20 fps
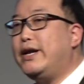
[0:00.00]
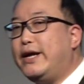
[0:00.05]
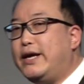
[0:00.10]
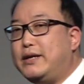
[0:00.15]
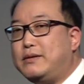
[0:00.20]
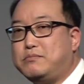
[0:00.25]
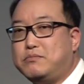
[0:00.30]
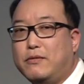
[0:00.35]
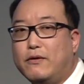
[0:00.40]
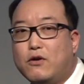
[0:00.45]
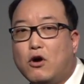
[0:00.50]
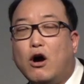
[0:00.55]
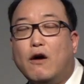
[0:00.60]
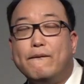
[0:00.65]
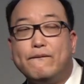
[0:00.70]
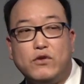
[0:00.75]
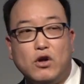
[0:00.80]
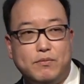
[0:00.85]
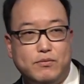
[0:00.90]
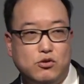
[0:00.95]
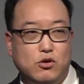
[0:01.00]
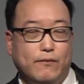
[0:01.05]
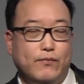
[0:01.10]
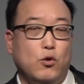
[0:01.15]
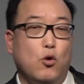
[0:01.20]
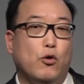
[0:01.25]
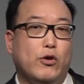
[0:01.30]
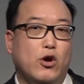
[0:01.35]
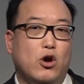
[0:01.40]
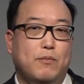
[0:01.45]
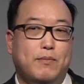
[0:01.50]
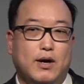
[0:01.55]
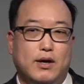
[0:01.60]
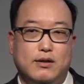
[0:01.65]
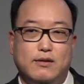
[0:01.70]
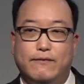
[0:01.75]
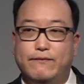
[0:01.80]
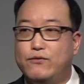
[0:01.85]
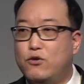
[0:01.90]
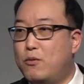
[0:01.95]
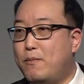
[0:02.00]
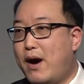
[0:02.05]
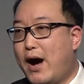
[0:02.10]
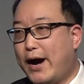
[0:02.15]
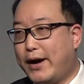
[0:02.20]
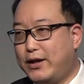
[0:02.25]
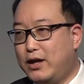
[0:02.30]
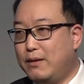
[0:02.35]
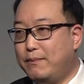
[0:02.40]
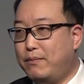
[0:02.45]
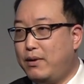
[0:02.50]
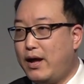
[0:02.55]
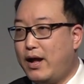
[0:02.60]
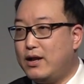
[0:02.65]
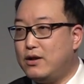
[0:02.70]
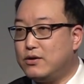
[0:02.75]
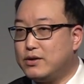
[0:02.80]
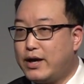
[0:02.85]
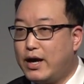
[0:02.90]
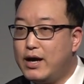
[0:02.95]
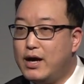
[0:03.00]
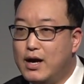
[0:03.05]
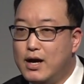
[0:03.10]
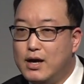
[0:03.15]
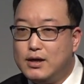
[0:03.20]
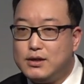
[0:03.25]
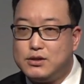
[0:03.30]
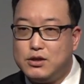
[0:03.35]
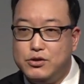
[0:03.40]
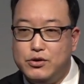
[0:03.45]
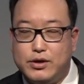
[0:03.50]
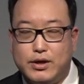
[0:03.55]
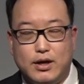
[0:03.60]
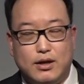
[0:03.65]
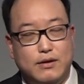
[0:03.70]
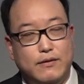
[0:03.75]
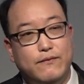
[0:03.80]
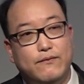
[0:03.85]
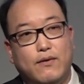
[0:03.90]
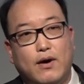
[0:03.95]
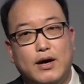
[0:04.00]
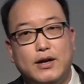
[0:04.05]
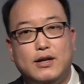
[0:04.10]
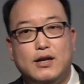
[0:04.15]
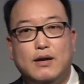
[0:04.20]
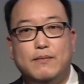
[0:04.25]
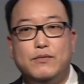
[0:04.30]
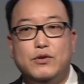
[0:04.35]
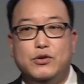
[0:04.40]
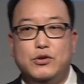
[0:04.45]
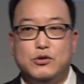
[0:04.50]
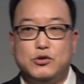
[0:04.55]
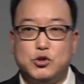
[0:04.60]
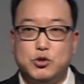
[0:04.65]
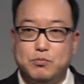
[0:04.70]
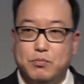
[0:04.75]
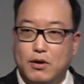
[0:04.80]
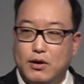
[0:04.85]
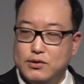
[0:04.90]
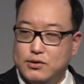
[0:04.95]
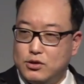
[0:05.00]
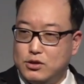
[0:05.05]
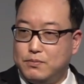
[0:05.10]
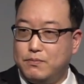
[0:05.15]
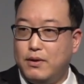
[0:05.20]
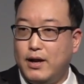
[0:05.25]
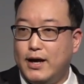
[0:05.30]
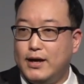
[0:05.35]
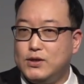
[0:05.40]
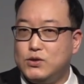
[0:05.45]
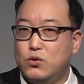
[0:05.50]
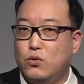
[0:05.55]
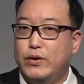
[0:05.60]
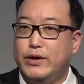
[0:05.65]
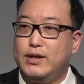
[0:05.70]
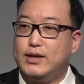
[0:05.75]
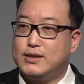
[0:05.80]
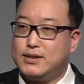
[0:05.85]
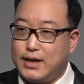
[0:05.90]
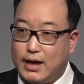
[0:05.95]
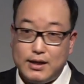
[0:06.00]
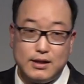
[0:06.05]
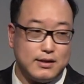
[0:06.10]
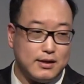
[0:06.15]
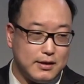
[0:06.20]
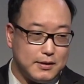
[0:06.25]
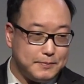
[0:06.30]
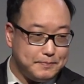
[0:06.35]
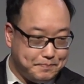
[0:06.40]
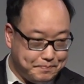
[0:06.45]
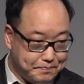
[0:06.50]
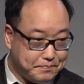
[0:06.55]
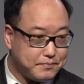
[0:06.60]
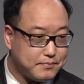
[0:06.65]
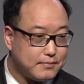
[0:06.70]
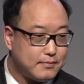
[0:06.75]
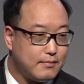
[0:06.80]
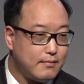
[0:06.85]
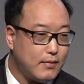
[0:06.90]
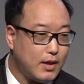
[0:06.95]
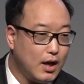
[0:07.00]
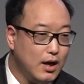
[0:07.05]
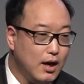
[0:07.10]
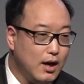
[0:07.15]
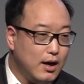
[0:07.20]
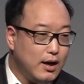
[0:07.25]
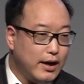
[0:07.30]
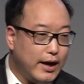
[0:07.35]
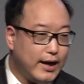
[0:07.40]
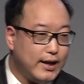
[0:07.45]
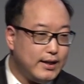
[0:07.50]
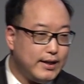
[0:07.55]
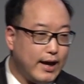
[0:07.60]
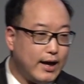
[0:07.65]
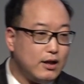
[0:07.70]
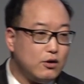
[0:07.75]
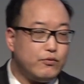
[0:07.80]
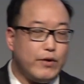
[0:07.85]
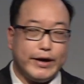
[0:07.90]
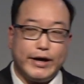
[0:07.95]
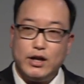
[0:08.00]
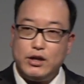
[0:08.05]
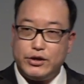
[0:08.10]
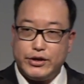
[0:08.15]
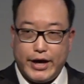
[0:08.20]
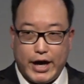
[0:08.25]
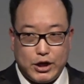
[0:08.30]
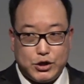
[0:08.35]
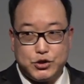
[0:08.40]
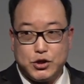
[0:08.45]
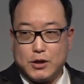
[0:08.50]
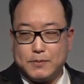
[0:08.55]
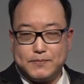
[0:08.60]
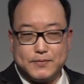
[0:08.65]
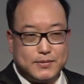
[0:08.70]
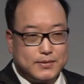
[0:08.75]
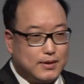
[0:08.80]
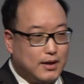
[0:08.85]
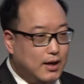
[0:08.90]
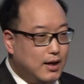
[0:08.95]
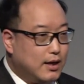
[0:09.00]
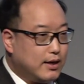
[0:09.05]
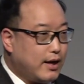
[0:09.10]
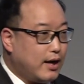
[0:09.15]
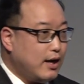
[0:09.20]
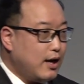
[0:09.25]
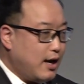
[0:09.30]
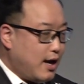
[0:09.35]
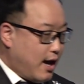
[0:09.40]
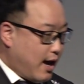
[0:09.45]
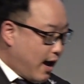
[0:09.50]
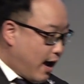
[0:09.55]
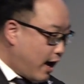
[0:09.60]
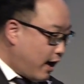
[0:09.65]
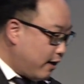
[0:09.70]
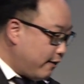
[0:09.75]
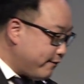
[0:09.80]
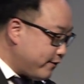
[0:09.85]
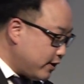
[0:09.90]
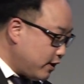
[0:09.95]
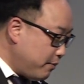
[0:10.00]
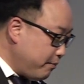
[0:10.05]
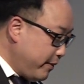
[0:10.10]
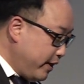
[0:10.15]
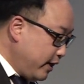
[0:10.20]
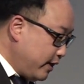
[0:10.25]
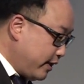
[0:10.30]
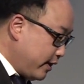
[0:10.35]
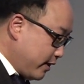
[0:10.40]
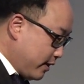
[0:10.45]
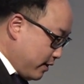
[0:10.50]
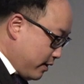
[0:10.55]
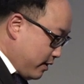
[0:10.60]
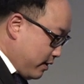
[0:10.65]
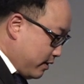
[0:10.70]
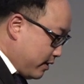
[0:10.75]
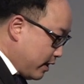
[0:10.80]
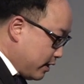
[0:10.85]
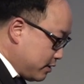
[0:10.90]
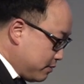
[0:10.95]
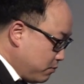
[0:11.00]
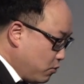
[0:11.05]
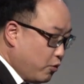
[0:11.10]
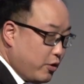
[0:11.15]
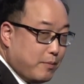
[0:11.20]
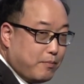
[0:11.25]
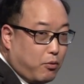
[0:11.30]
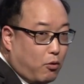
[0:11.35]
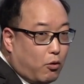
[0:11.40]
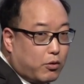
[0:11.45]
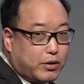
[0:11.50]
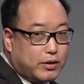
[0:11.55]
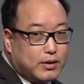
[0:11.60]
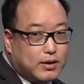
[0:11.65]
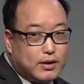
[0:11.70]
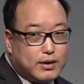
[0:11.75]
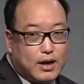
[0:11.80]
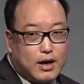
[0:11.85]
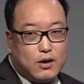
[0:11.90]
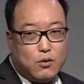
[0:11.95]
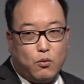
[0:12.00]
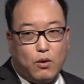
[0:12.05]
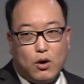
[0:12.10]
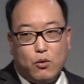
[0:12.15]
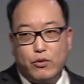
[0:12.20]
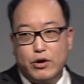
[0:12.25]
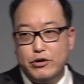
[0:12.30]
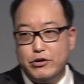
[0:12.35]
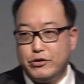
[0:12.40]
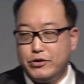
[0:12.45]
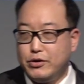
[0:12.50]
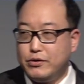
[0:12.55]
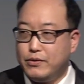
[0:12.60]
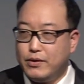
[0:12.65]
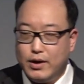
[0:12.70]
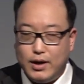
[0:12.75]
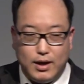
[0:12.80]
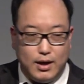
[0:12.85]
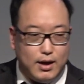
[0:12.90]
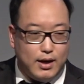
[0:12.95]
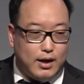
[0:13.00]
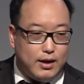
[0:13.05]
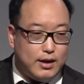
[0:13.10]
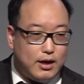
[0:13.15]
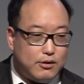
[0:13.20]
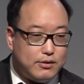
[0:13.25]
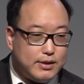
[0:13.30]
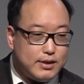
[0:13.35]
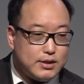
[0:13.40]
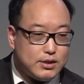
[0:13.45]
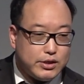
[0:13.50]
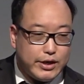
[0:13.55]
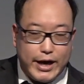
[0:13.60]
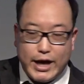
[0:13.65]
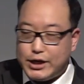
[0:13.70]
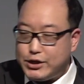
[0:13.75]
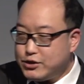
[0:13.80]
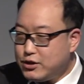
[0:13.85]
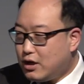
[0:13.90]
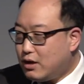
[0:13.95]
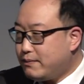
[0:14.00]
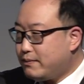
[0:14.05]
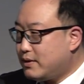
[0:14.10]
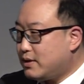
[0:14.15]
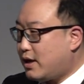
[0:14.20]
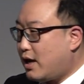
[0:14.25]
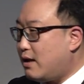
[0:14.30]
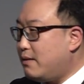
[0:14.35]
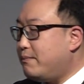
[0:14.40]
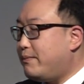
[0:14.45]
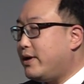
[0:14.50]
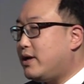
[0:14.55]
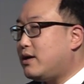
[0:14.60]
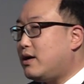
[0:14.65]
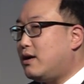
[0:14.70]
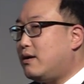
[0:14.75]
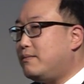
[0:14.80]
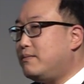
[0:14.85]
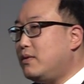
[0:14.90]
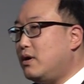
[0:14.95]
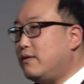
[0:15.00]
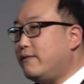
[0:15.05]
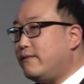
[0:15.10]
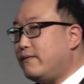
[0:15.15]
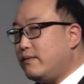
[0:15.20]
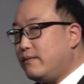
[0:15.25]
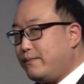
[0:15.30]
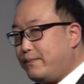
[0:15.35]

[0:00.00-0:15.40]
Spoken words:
really comfortable of talking about the full marketing plan. Okay? So you can invite them to your sponsor's place or in the center. And then regular catch-ups, okay? After the meeting, that's more important, okay? What will you do? Now, this catch-up can become